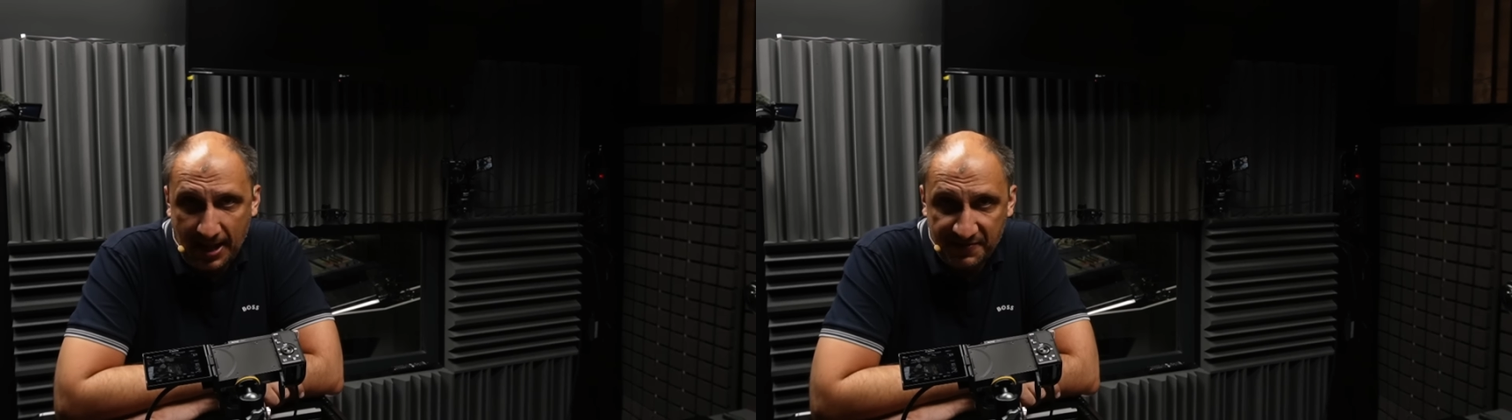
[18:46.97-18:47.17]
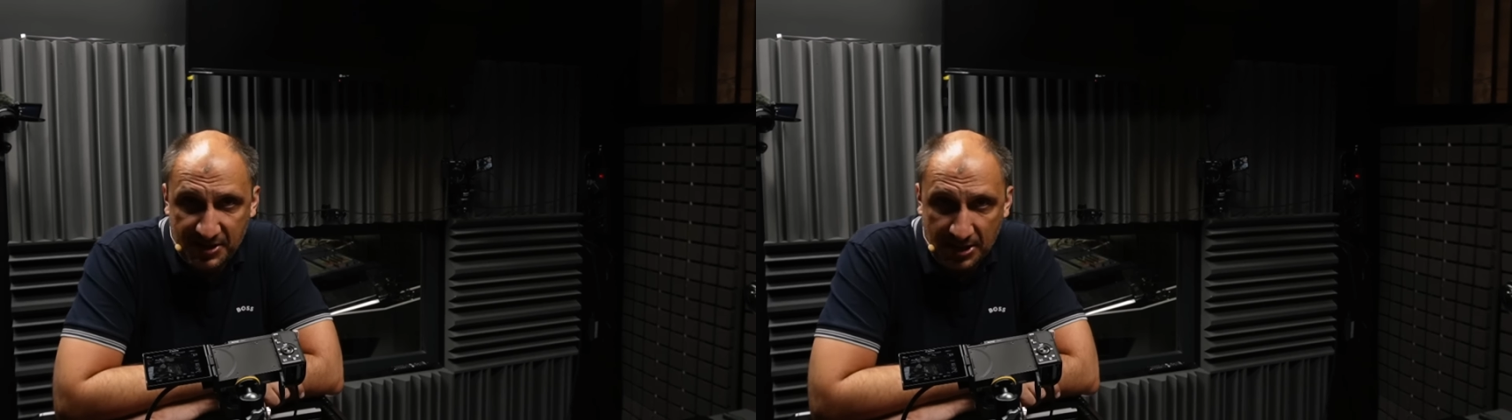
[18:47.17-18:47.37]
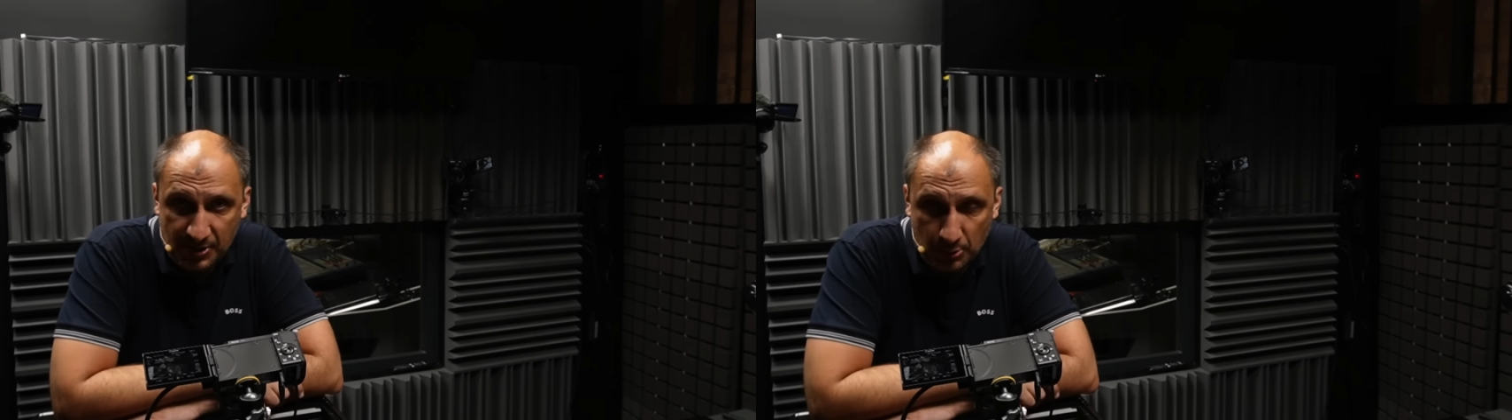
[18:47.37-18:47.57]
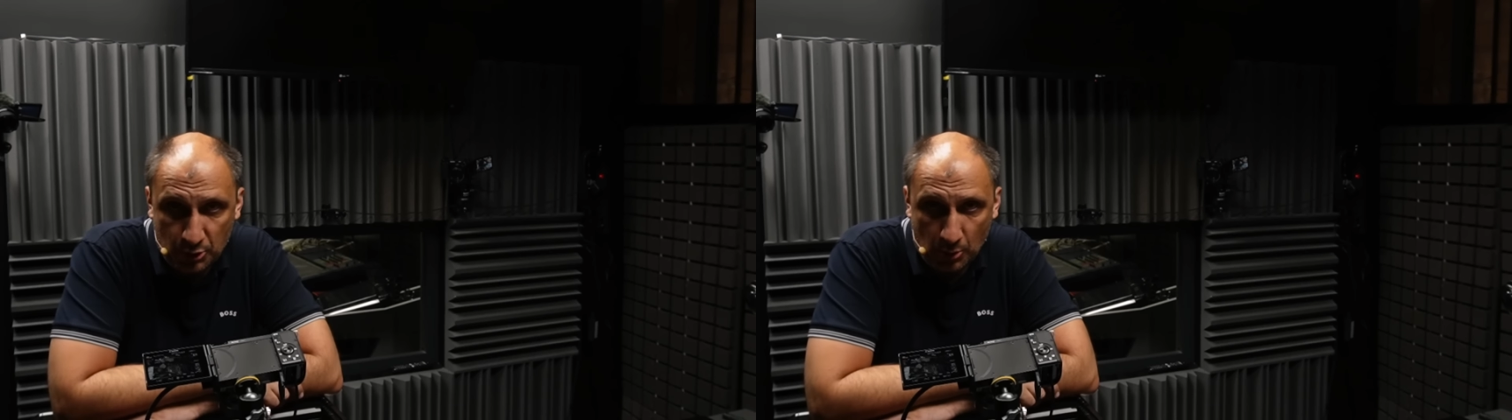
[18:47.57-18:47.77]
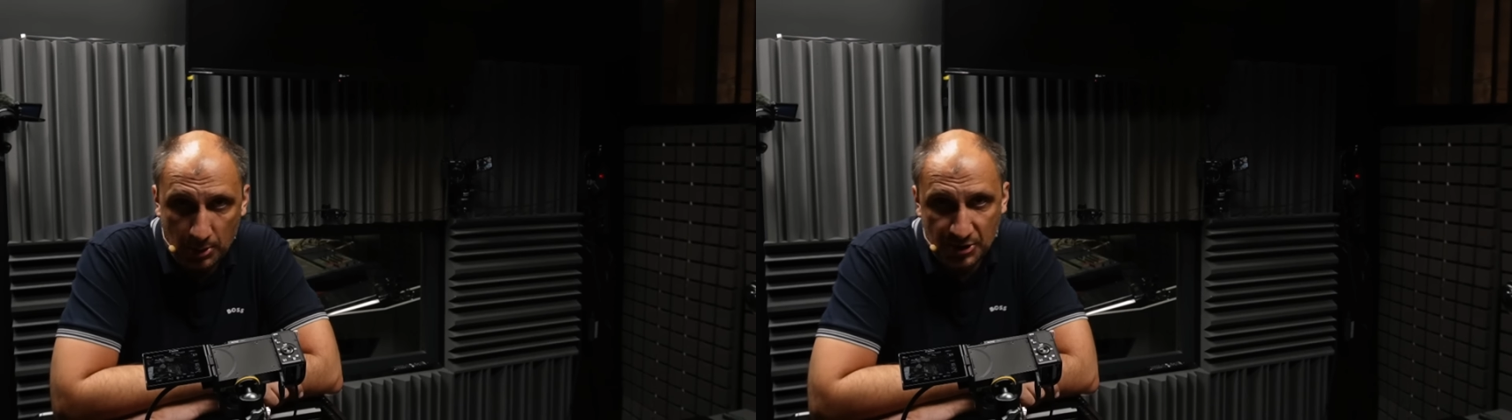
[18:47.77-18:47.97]
SCSI
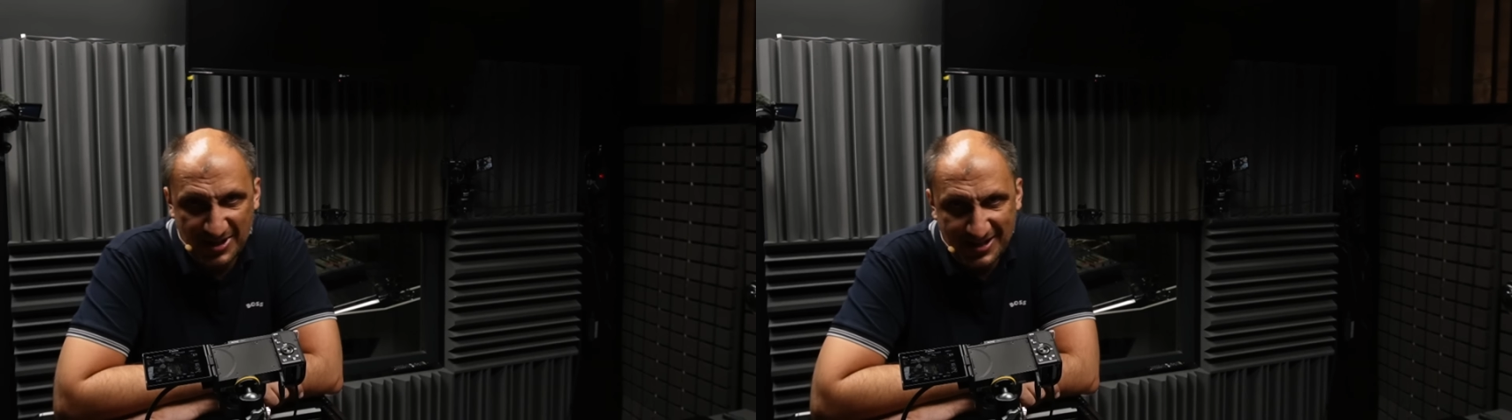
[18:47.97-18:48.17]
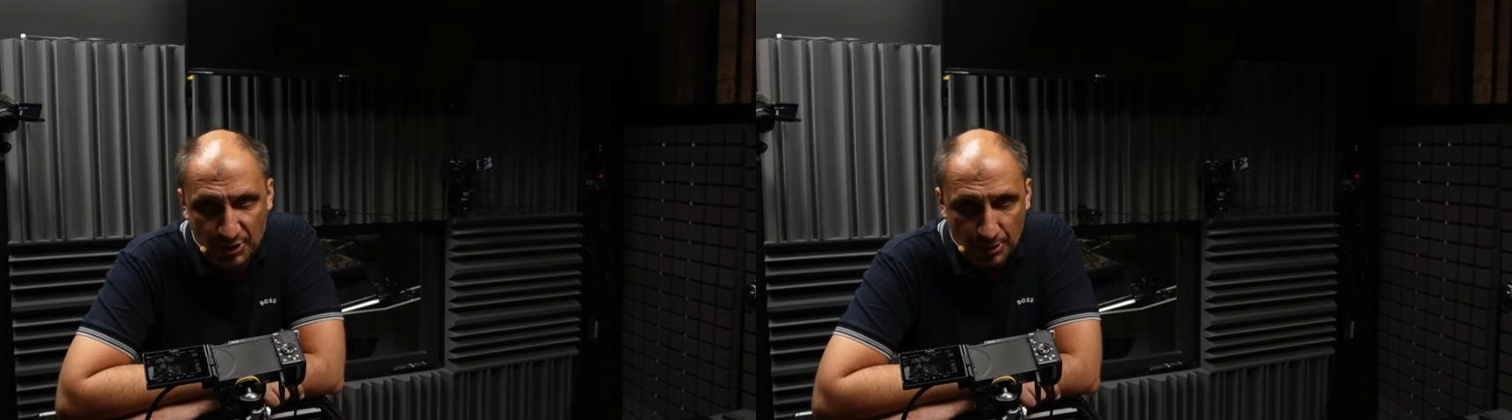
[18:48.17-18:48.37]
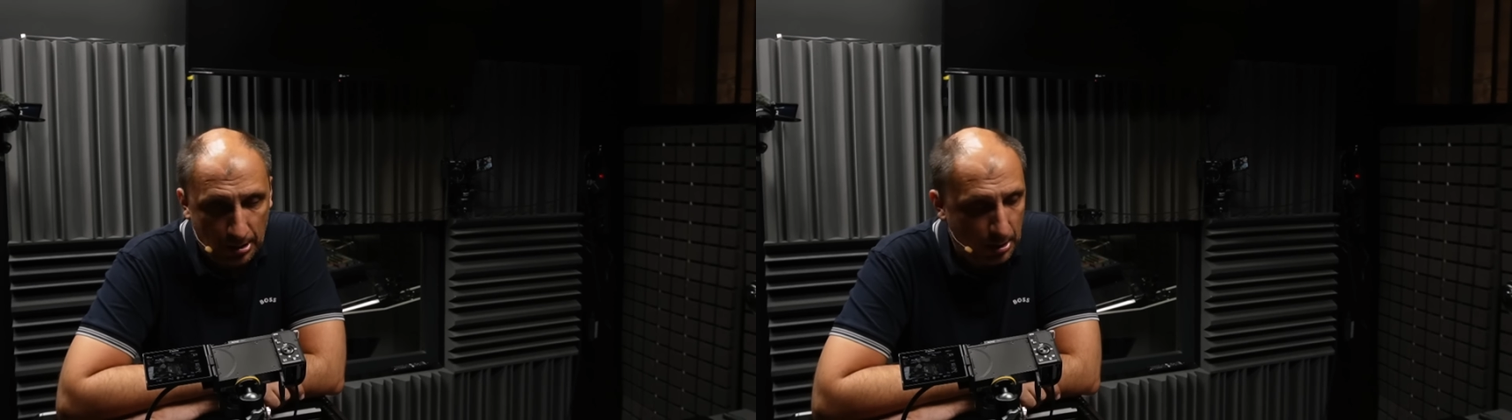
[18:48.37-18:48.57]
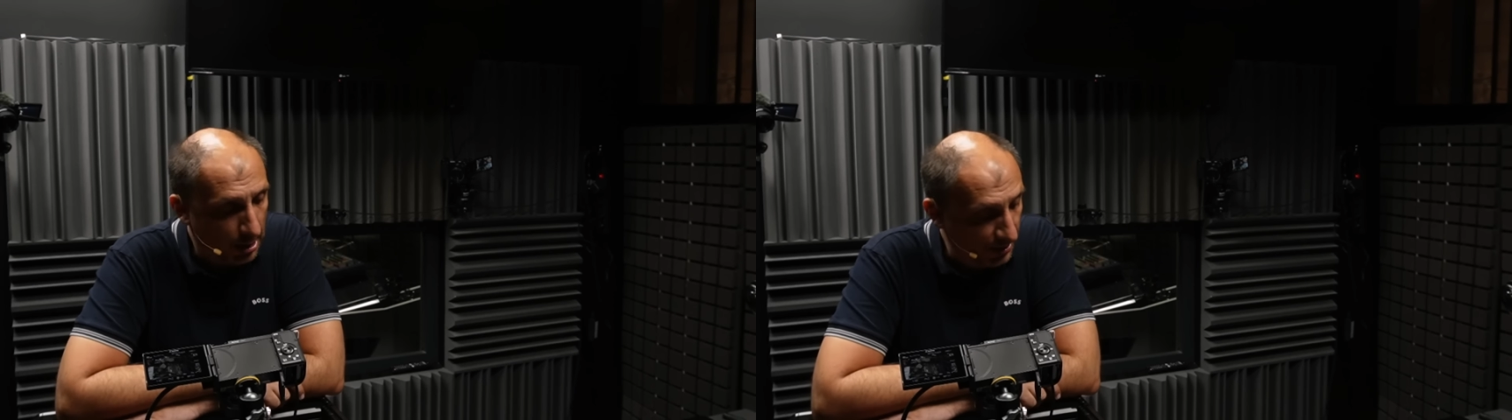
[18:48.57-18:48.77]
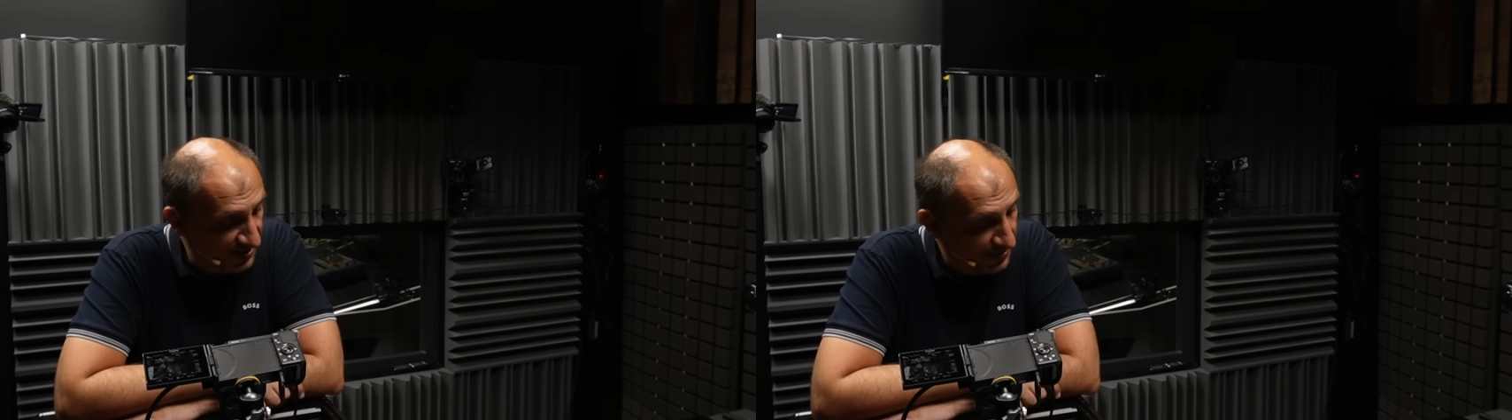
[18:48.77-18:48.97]
controllers, additional
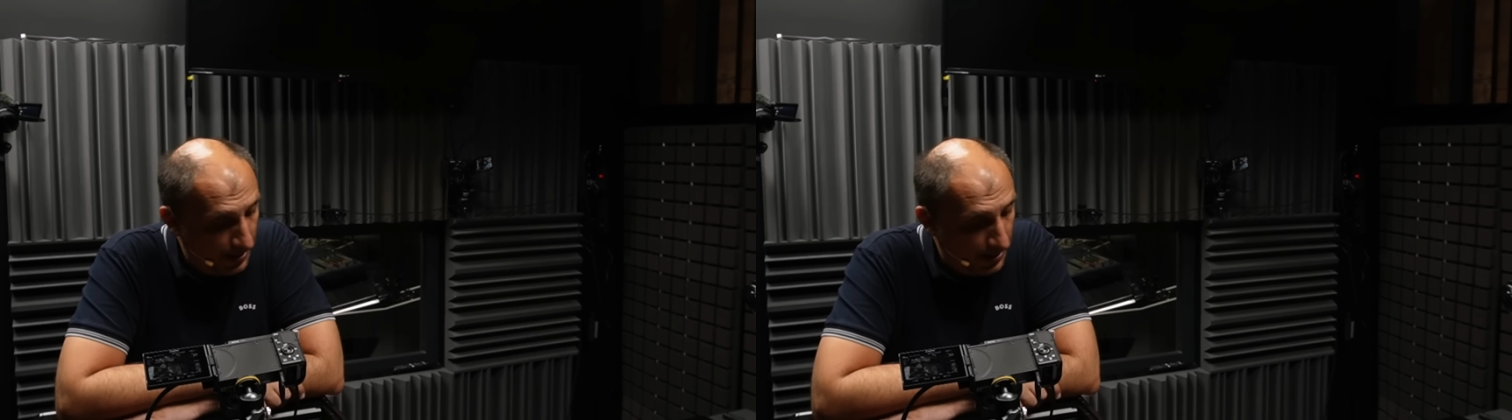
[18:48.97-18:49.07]
cards.